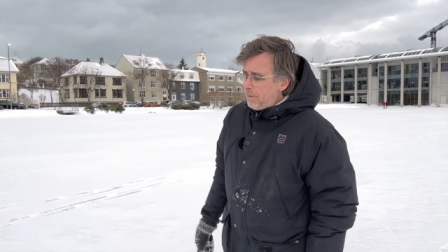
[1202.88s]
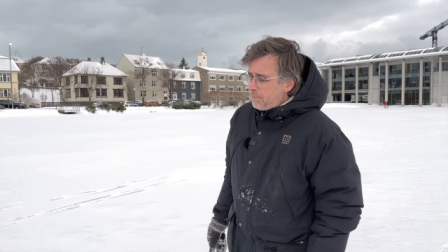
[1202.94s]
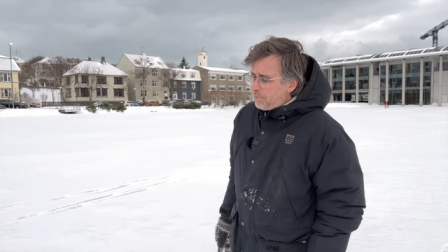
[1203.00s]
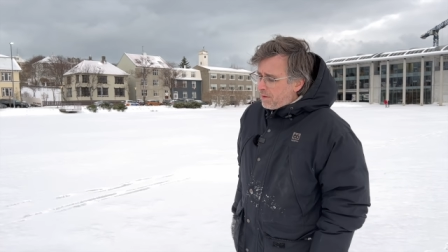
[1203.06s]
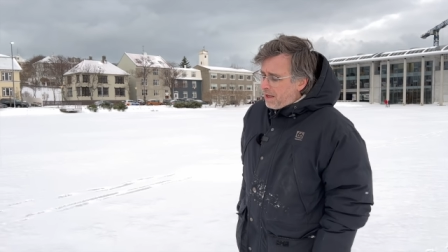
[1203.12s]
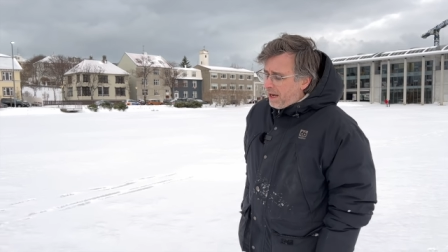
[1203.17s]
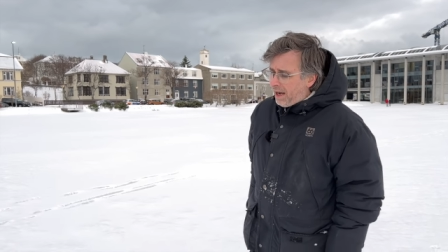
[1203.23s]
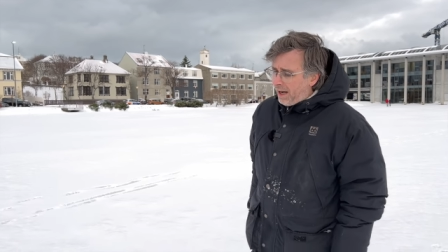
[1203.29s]

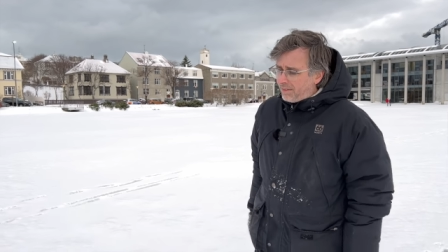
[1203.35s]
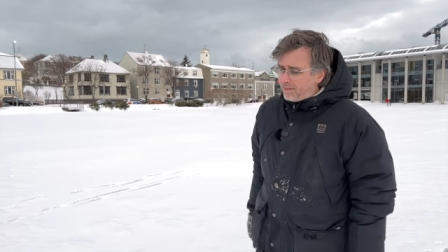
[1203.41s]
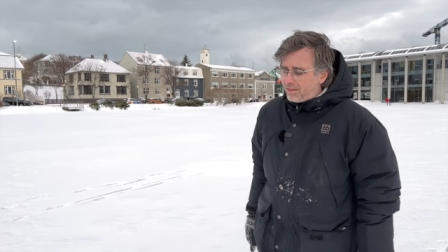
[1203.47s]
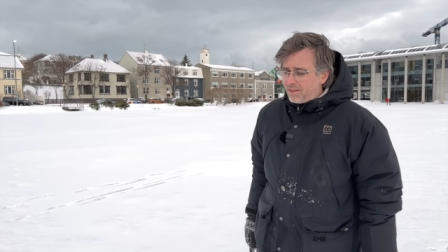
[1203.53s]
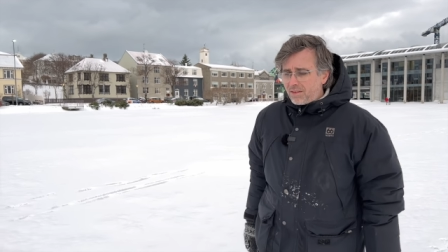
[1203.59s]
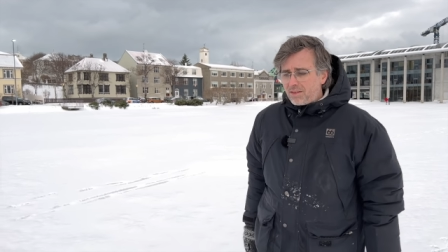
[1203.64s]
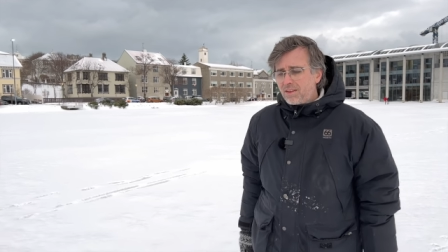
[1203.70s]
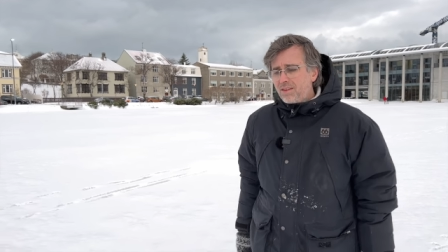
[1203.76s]
And
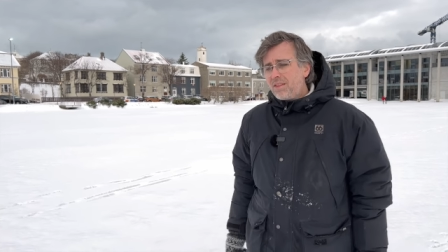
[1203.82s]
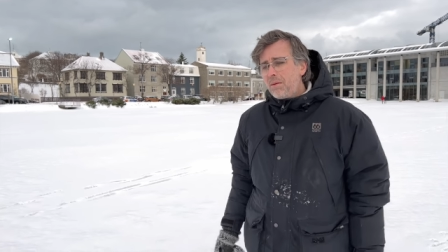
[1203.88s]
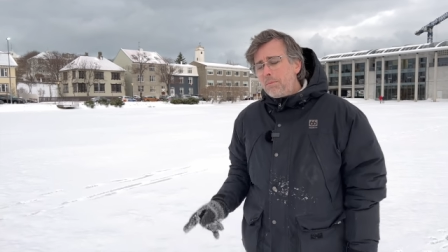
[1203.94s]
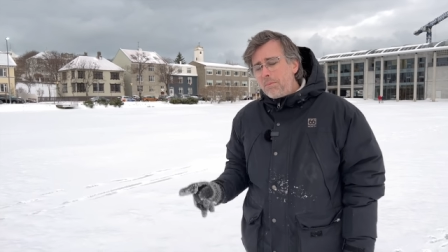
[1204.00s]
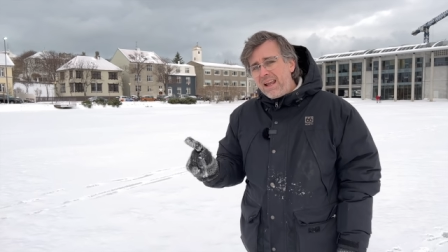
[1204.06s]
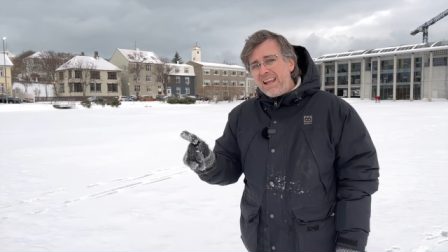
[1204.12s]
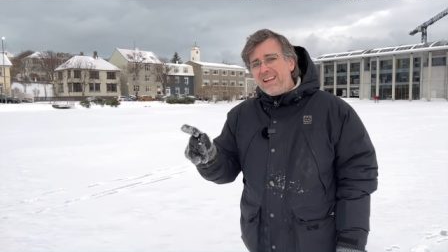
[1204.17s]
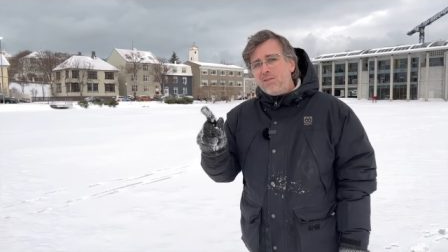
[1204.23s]
uh, the
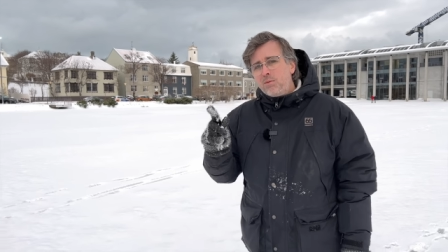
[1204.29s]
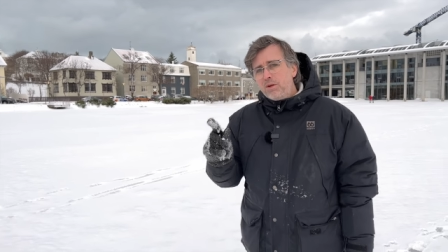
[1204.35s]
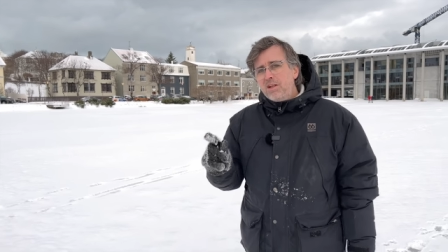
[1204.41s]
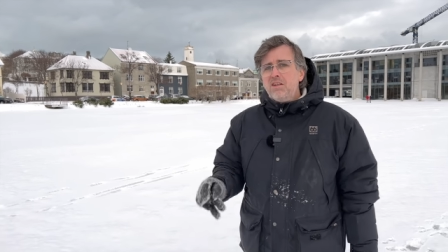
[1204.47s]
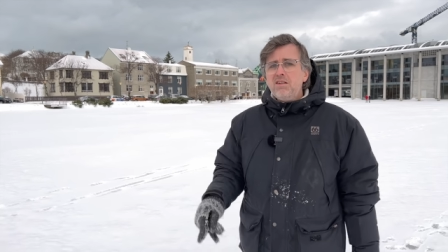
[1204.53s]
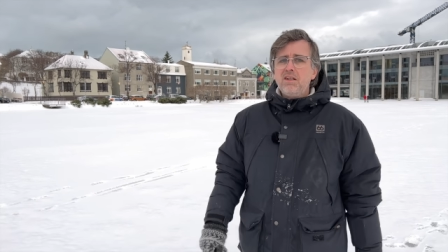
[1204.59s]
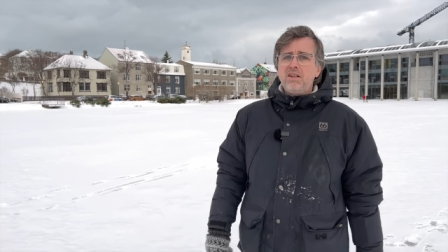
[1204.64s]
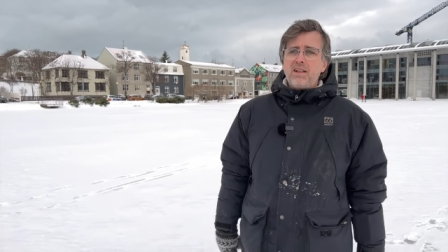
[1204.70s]
main
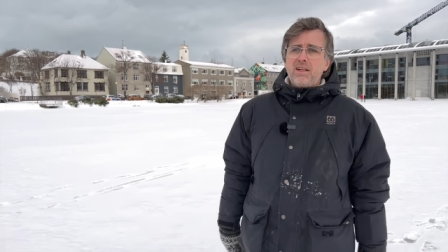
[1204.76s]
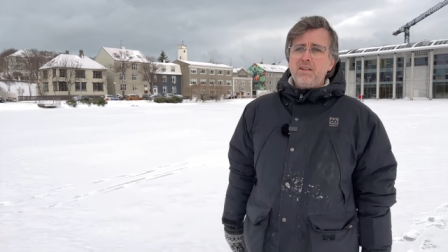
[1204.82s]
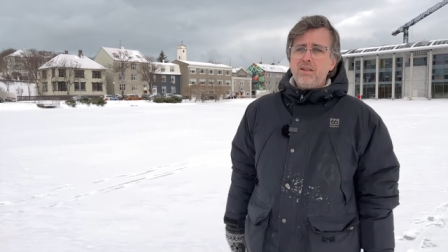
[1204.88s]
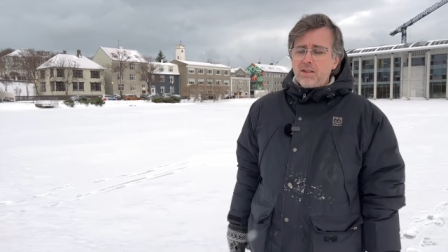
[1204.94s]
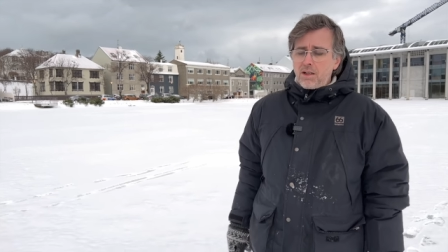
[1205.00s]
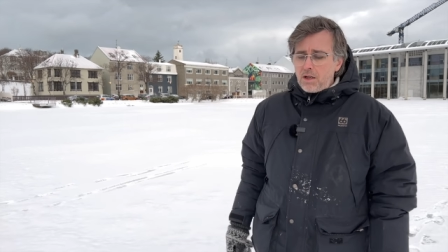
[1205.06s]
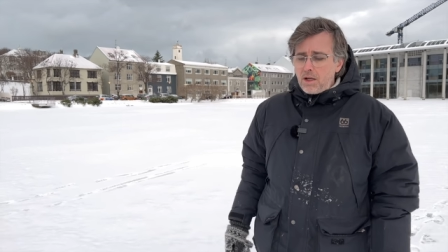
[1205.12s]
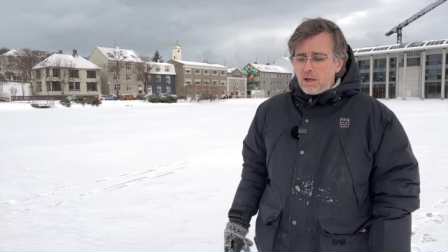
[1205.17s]
reason
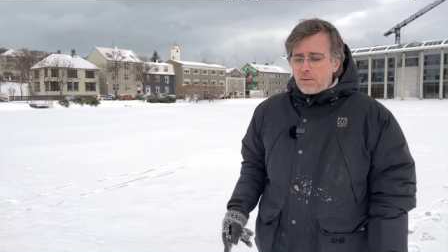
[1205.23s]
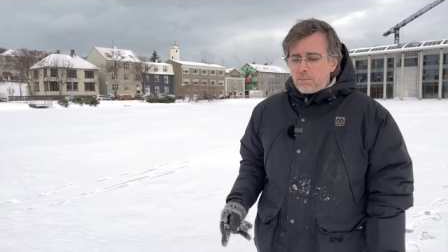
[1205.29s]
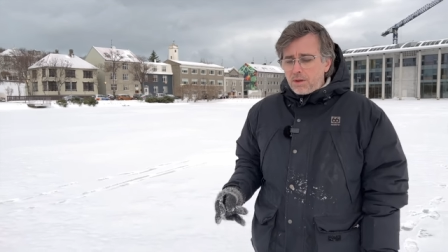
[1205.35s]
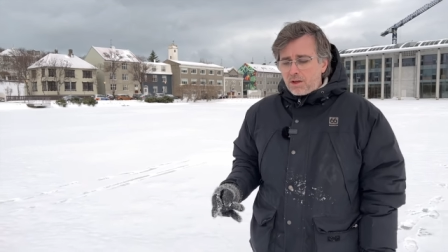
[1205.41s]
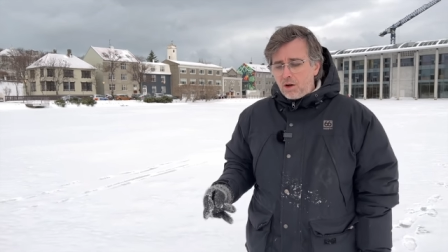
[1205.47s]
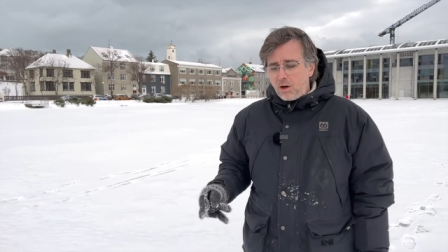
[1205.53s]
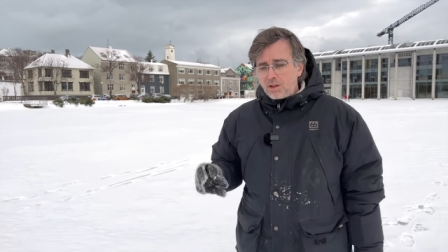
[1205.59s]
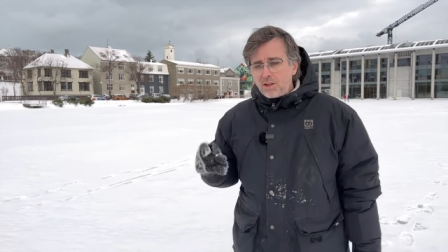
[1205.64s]
is
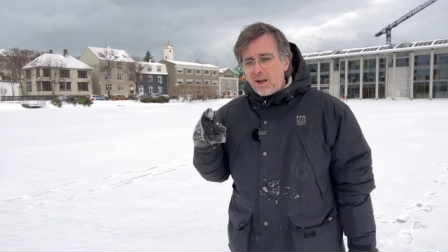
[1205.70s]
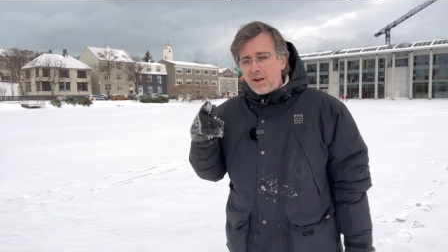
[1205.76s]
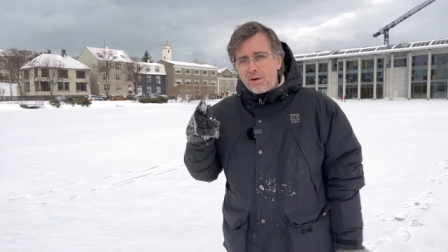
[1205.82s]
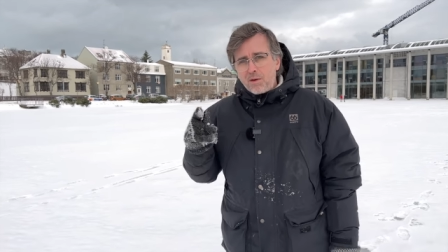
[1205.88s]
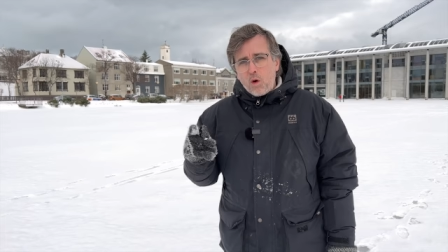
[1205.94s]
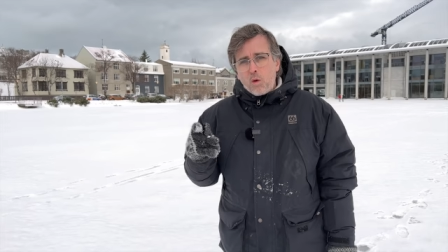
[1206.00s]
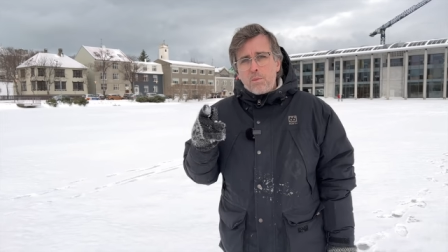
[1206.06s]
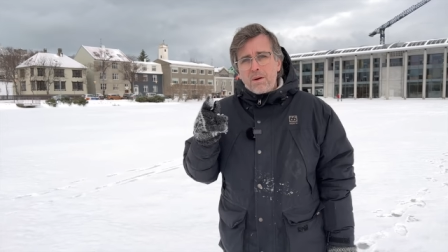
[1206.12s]
because
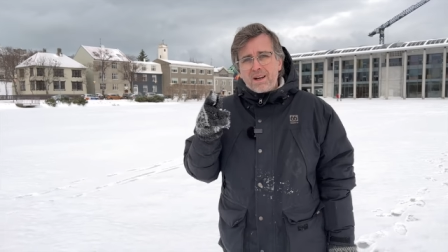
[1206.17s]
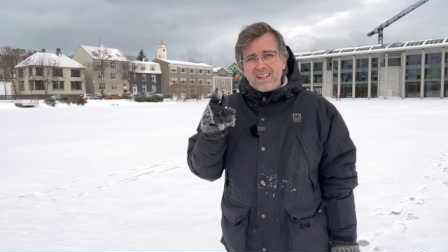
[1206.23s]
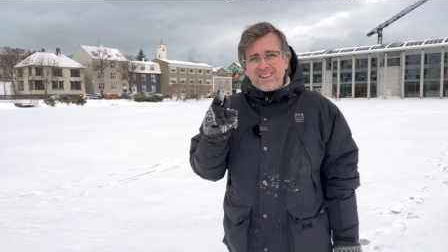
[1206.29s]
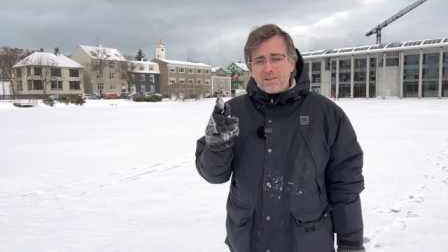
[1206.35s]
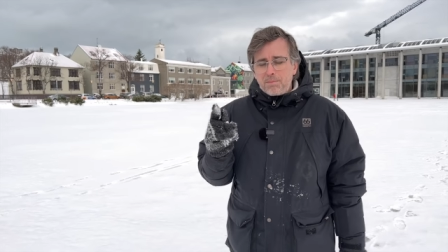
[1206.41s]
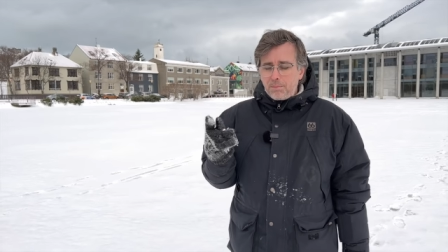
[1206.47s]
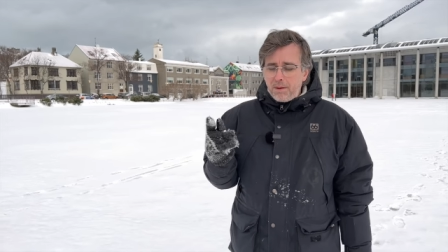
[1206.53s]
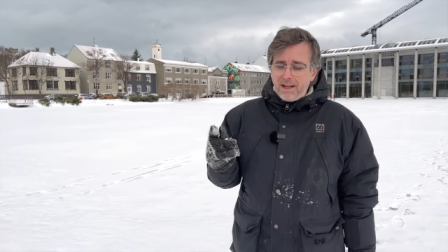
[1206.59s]
nobody's
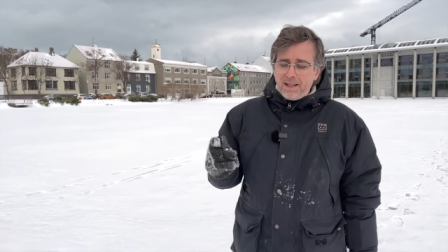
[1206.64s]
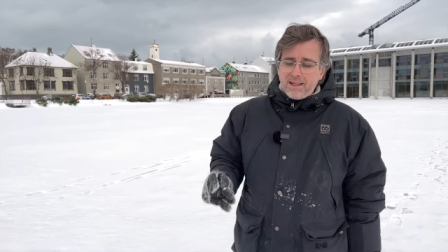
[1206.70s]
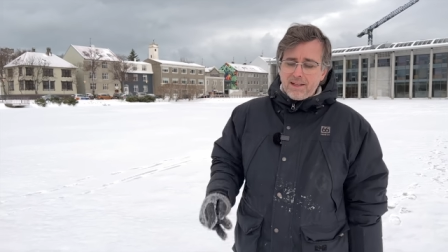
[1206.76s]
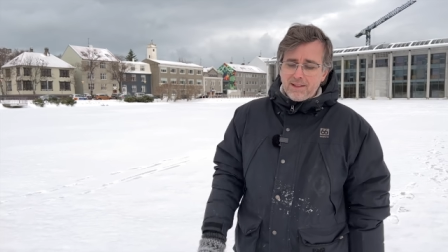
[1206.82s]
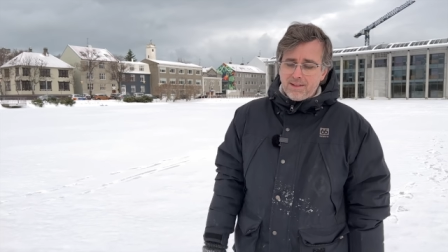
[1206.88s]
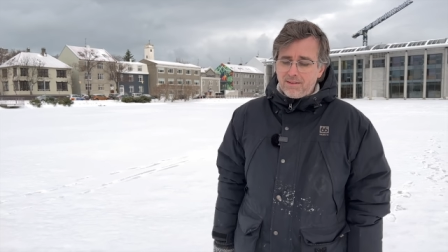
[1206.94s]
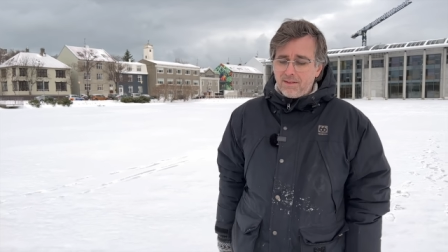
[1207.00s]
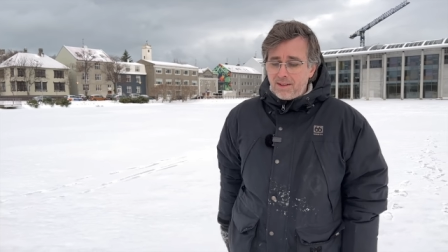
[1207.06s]
buying
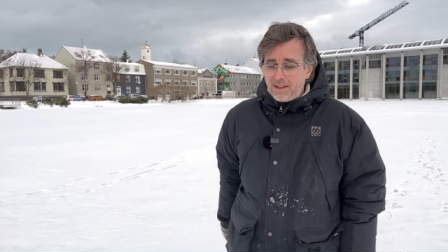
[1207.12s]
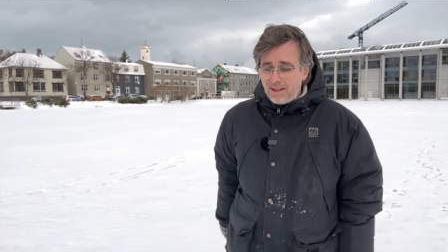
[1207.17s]
it.